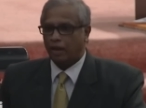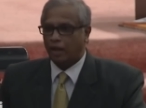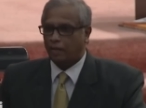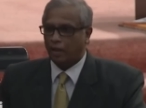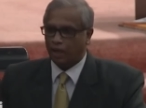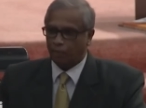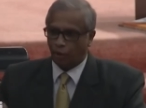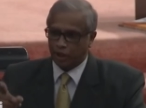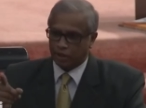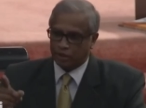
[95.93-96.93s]
He made a
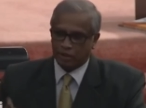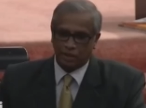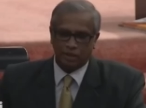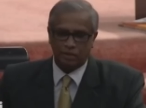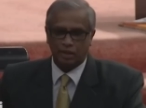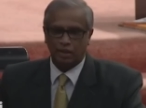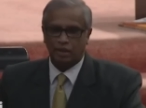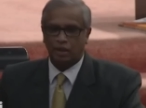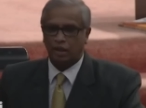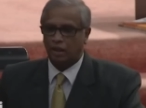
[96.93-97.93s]
point
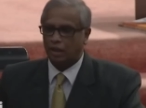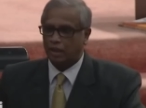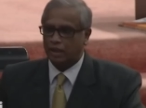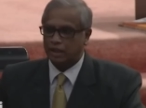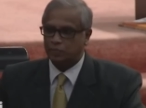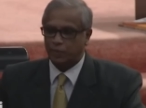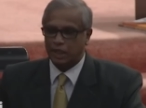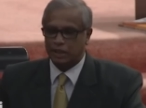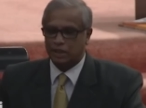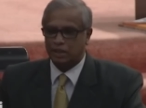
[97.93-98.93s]
in his
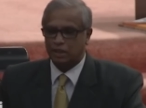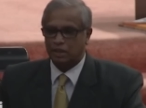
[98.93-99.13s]
speech